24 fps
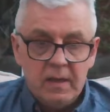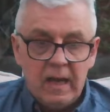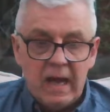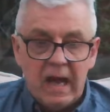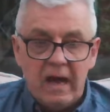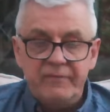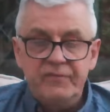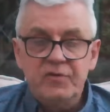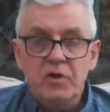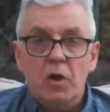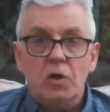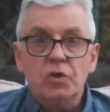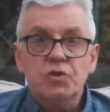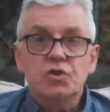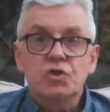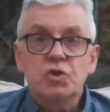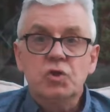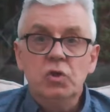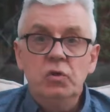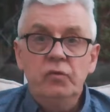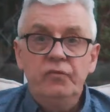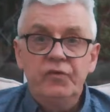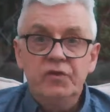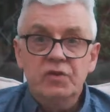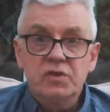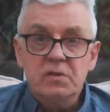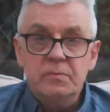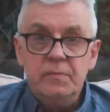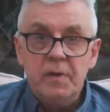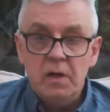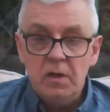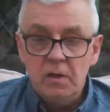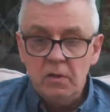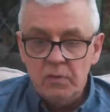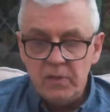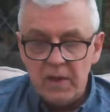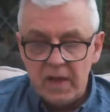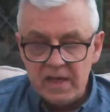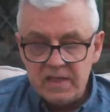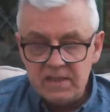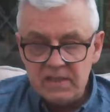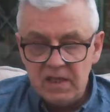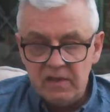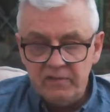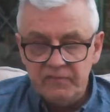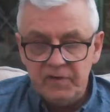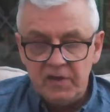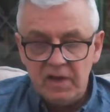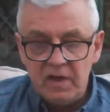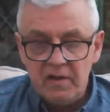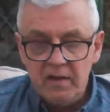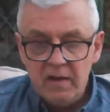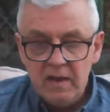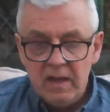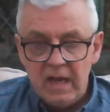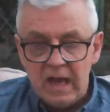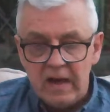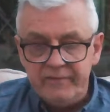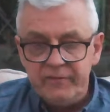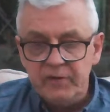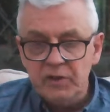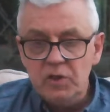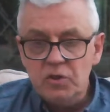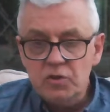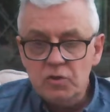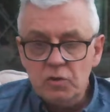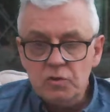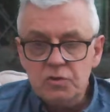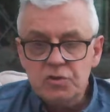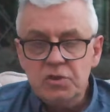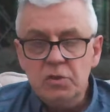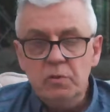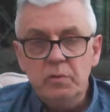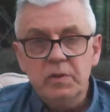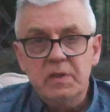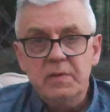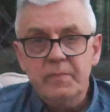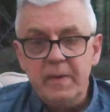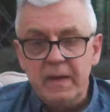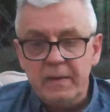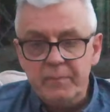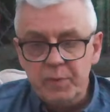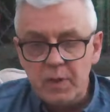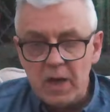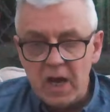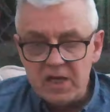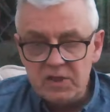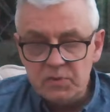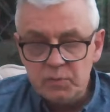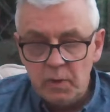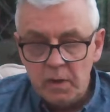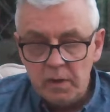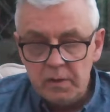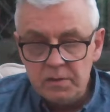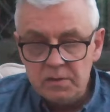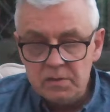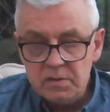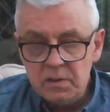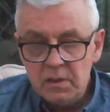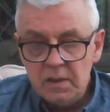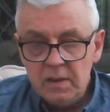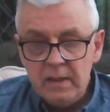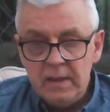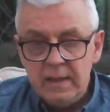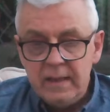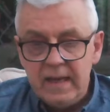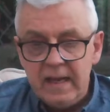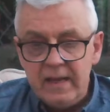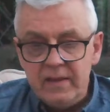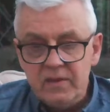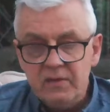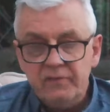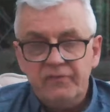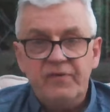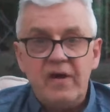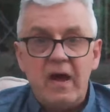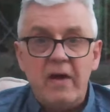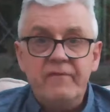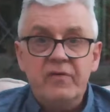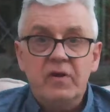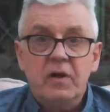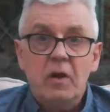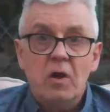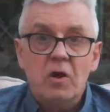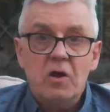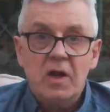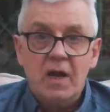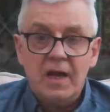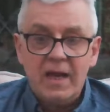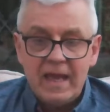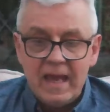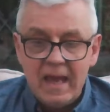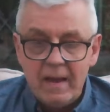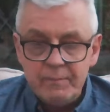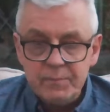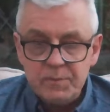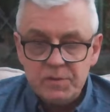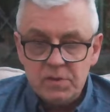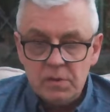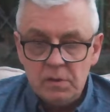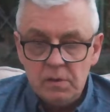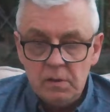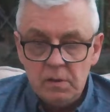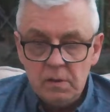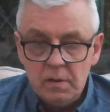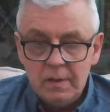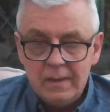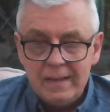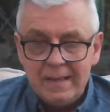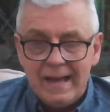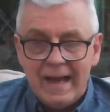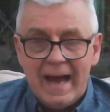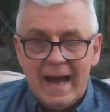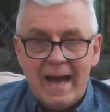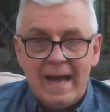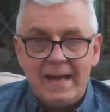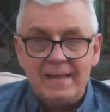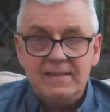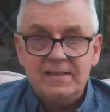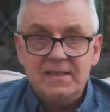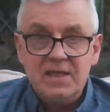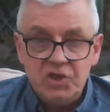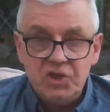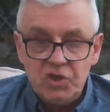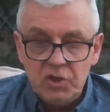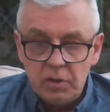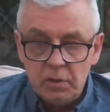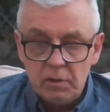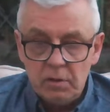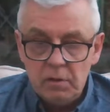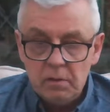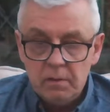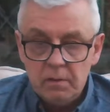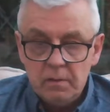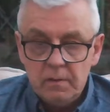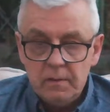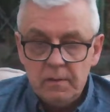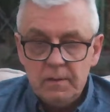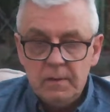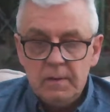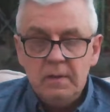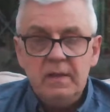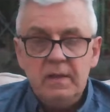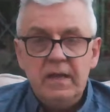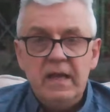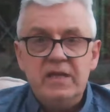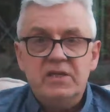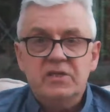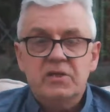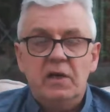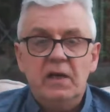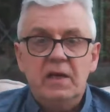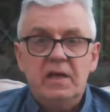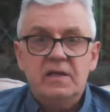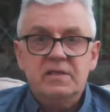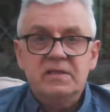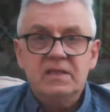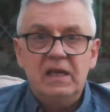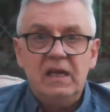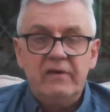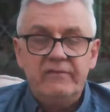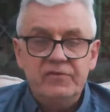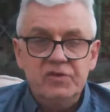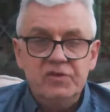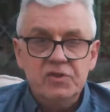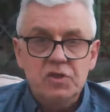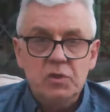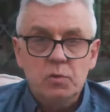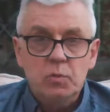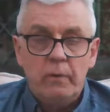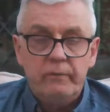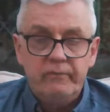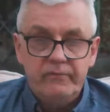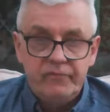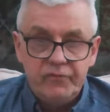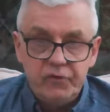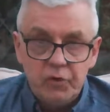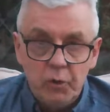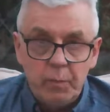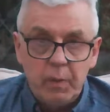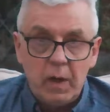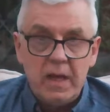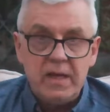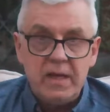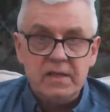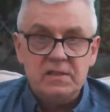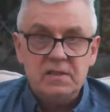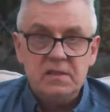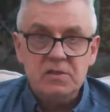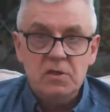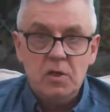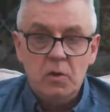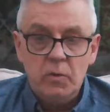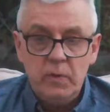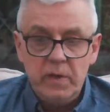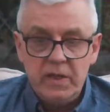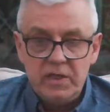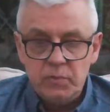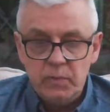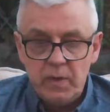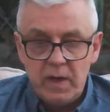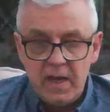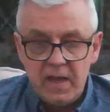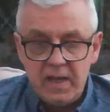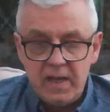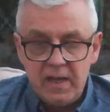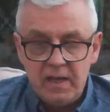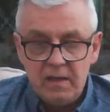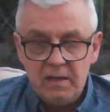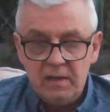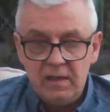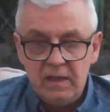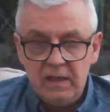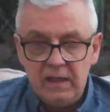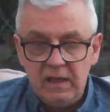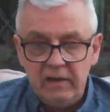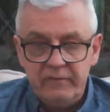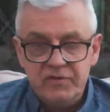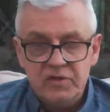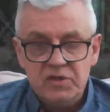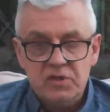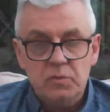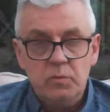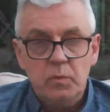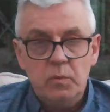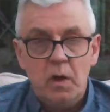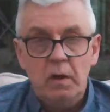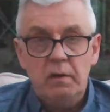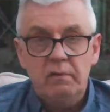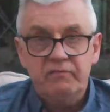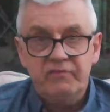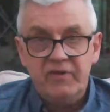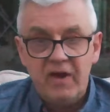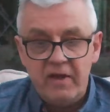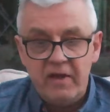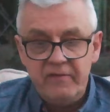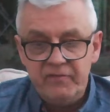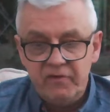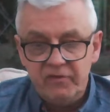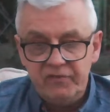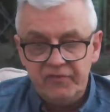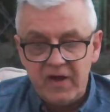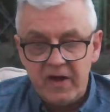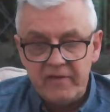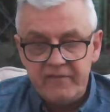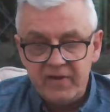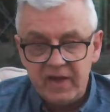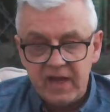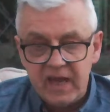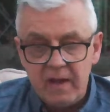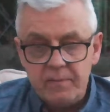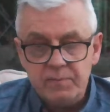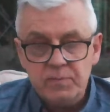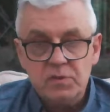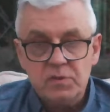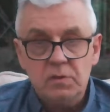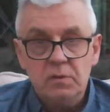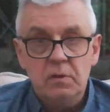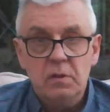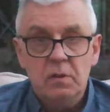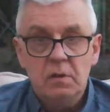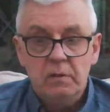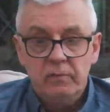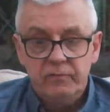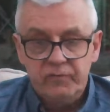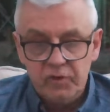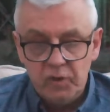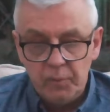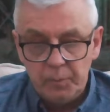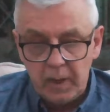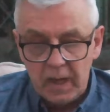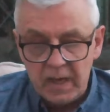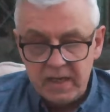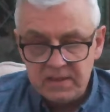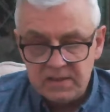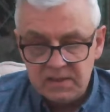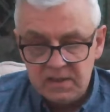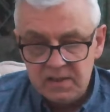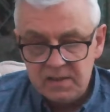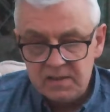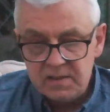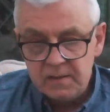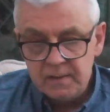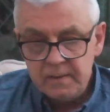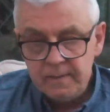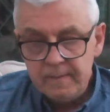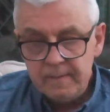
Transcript: I've got two for tomorrow that he's given I've only took two of the big price ones. In the five o'clock at Kempton, Artisan, he's got it as 11 to 1, four places, go each way. 11 to 1, 505 at Kempton, four places.